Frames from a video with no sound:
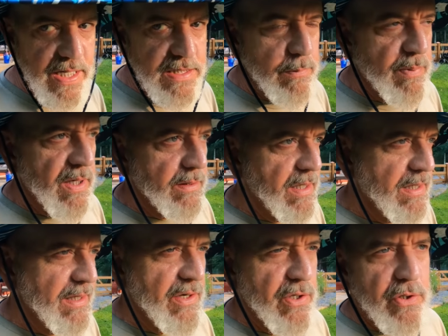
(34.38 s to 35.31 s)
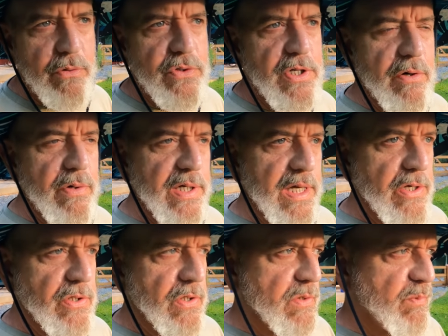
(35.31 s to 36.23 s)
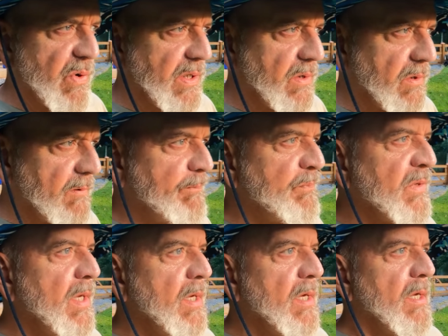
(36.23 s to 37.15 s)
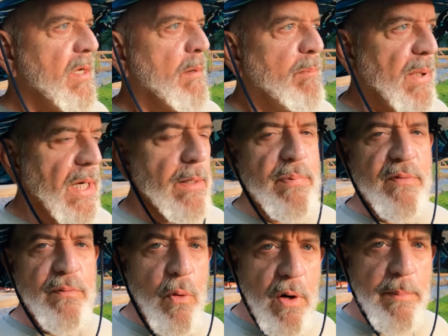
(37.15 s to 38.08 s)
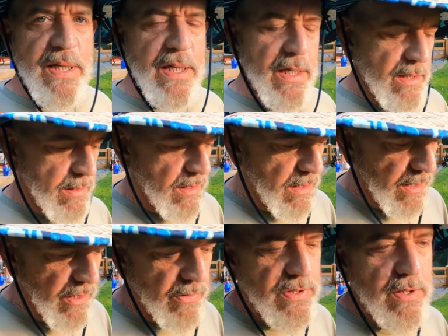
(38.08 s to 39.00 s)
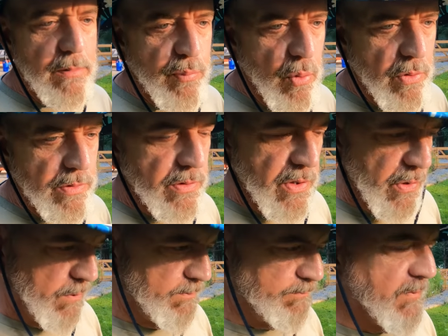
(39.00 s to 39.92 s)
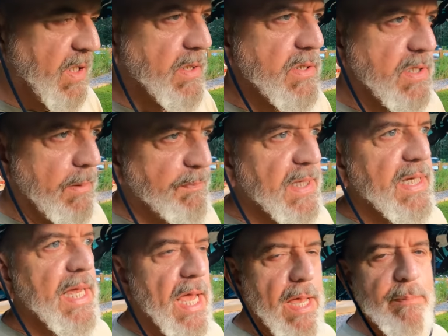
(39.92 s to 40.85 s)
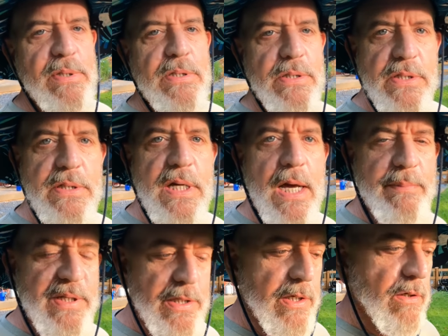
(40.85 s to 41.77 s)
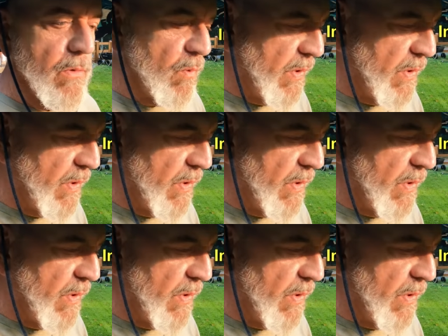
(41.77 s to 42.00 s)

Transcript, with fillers: asked about that, that huge irrigation sprinkler. But before I begin, here's an important note. Something happens this time of year.